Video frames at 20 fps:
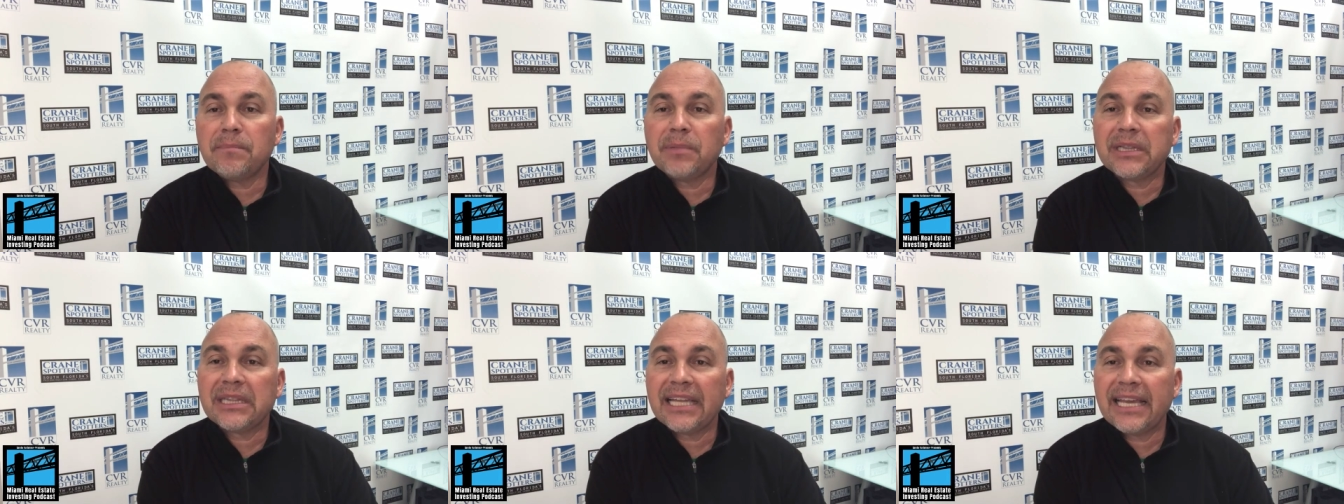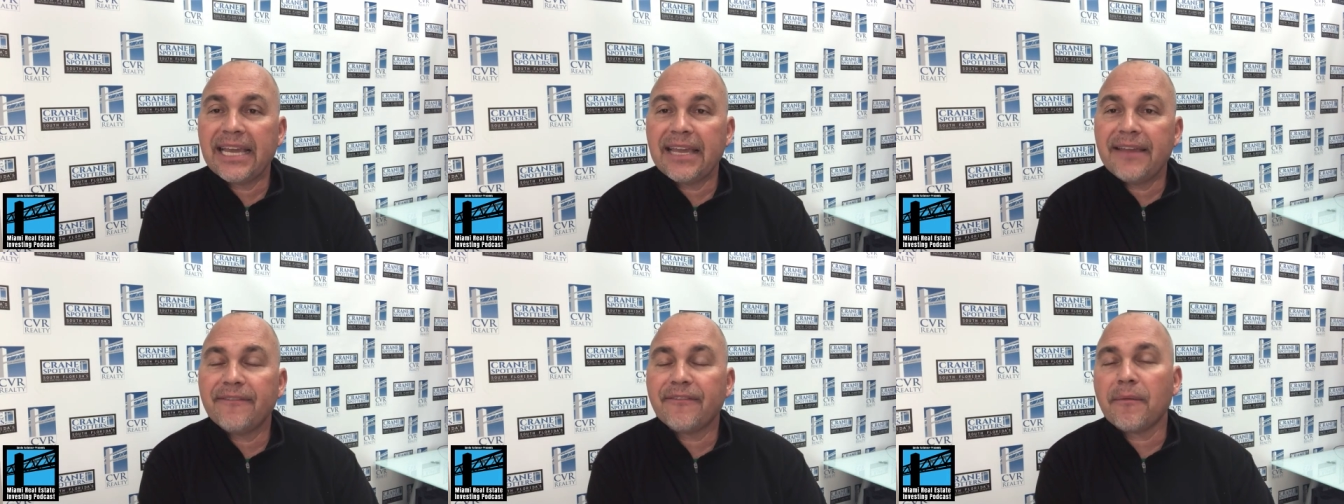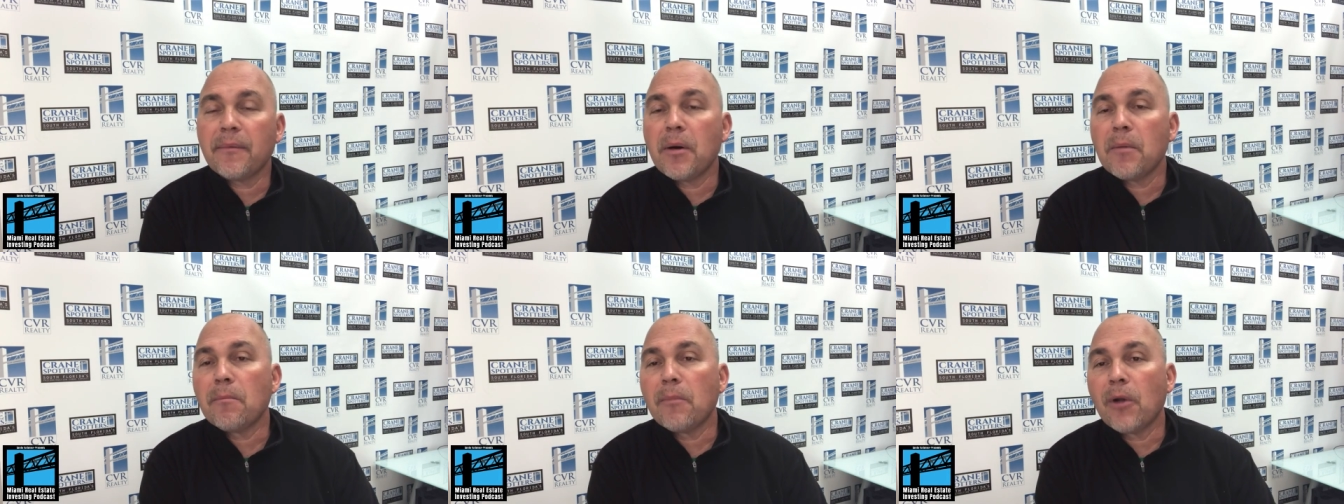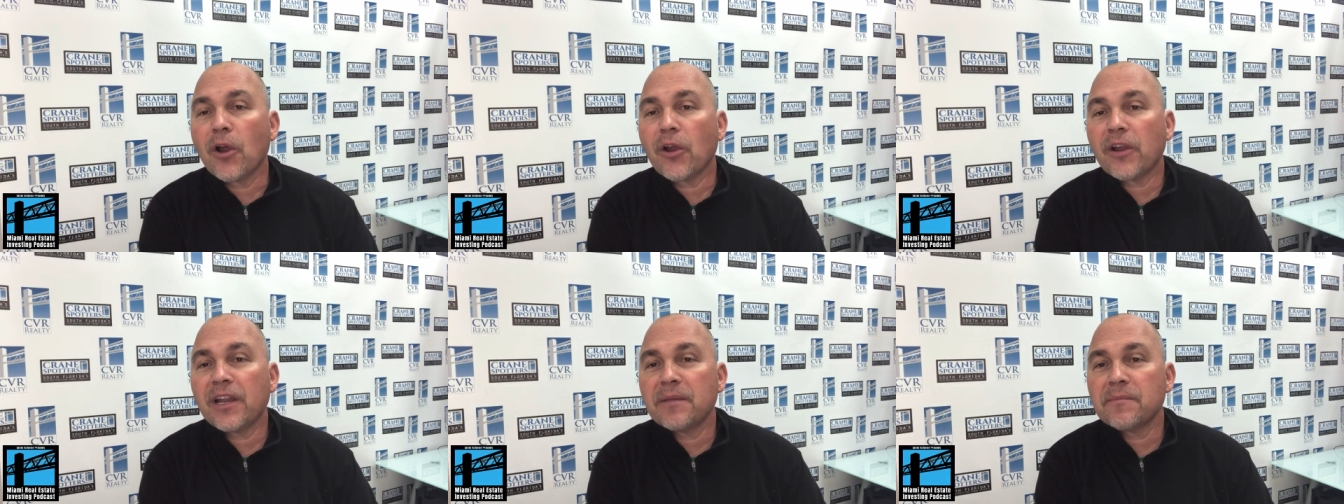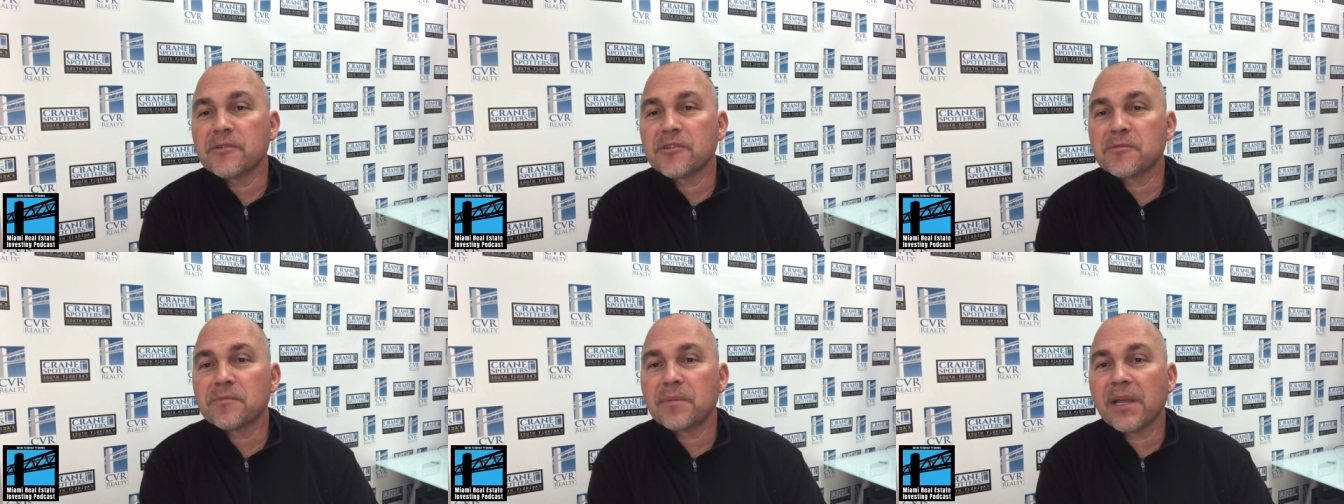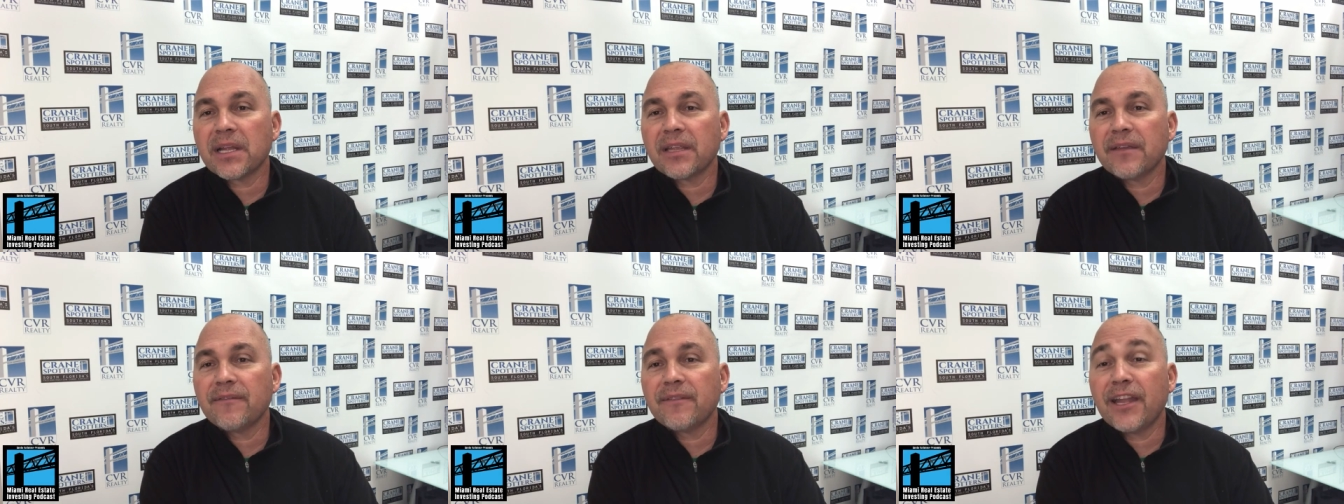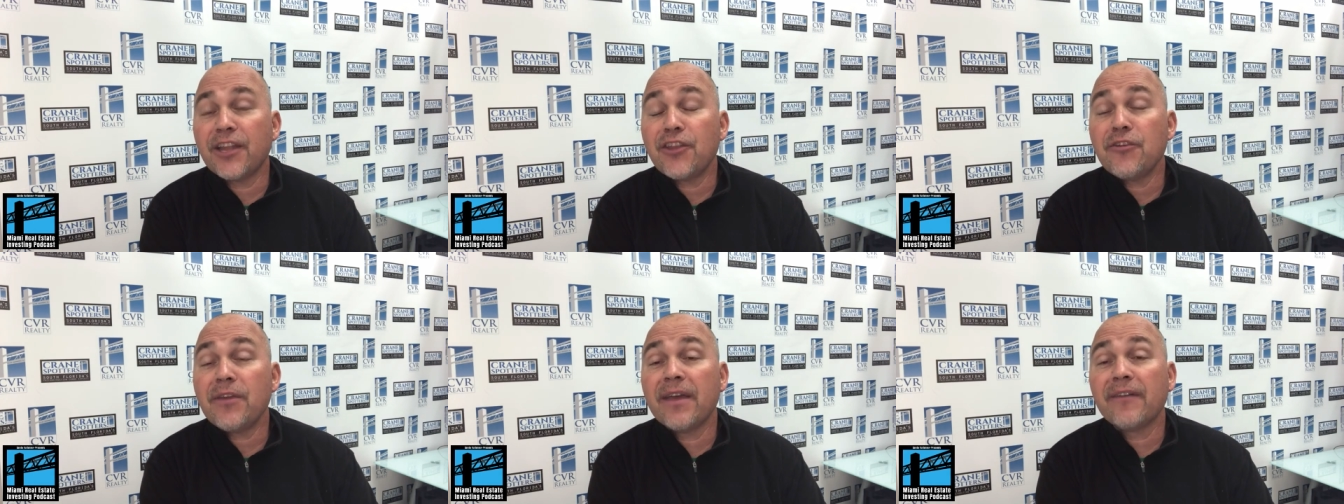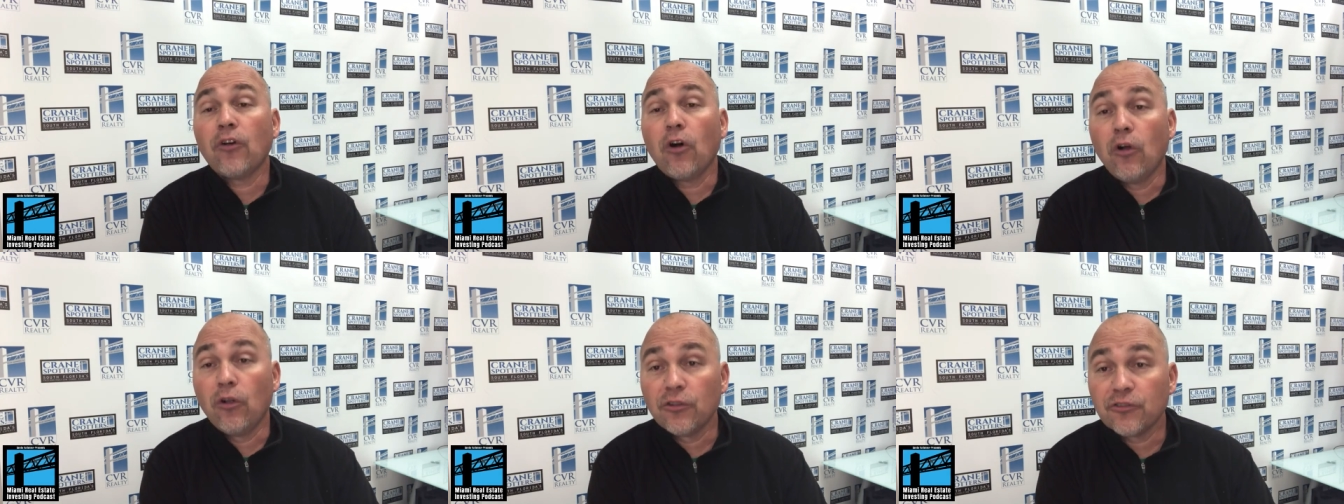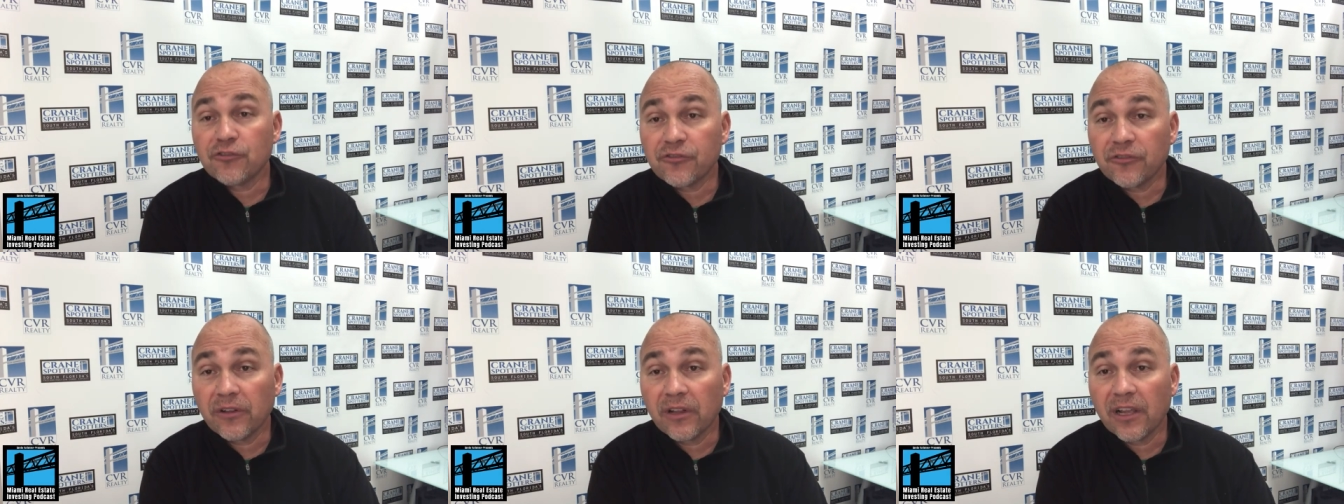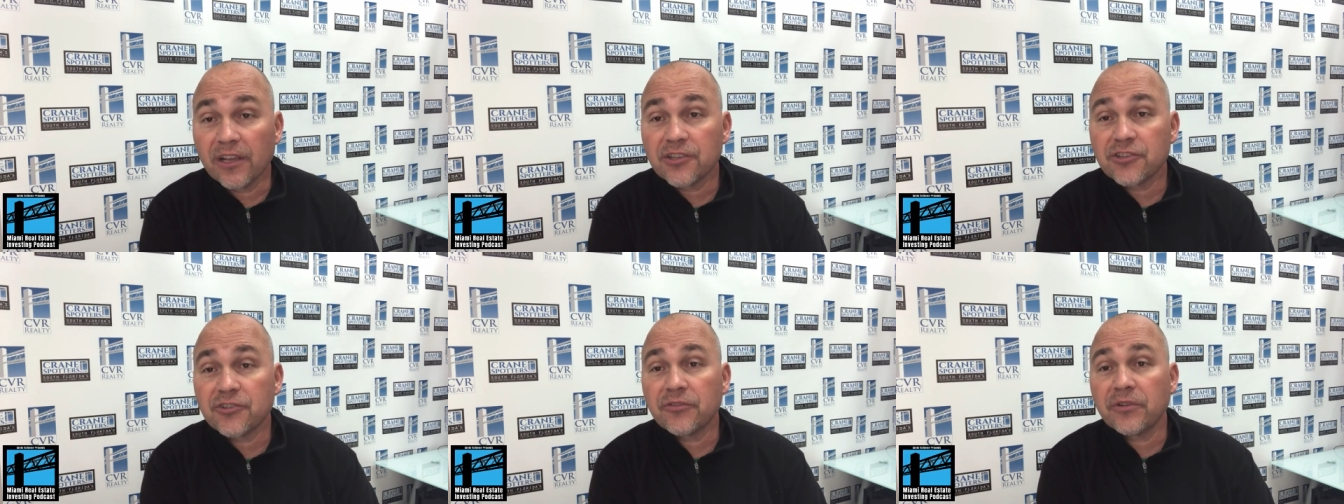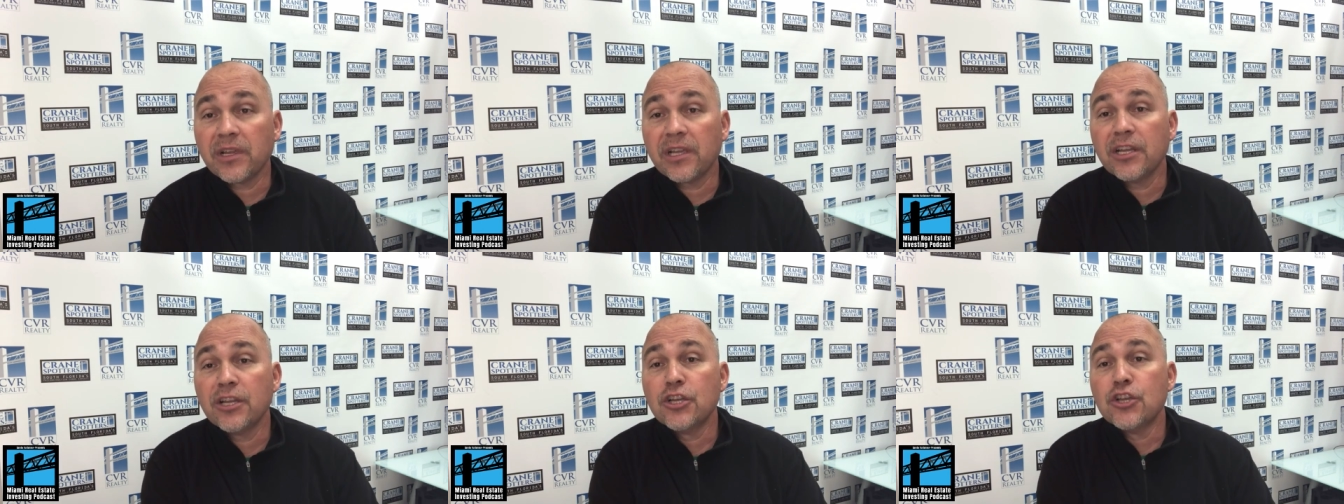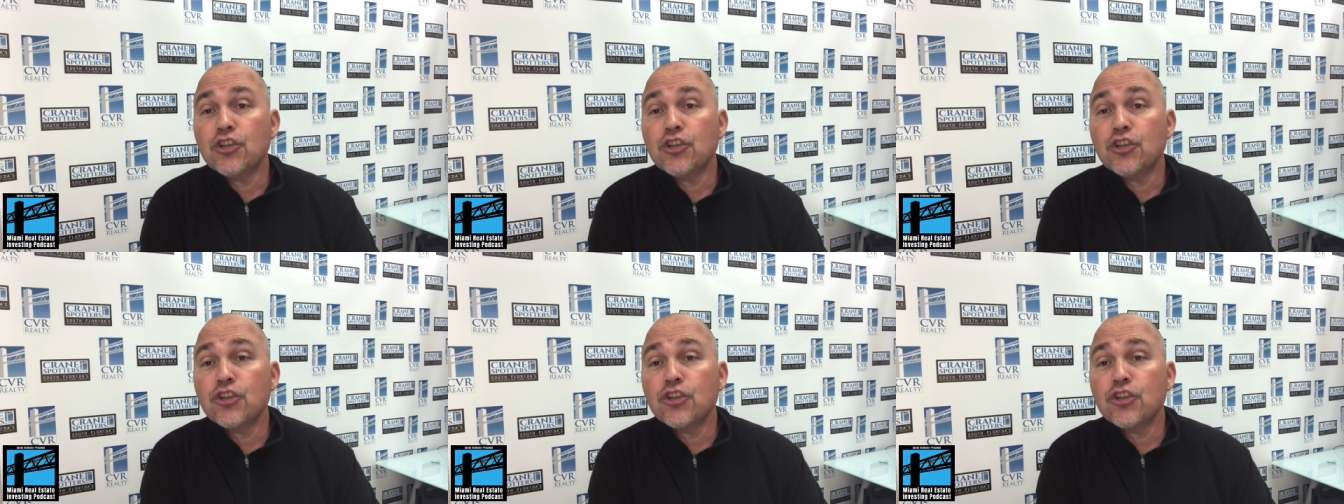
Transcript: play from a marketing perspective, then you have ultra luxury,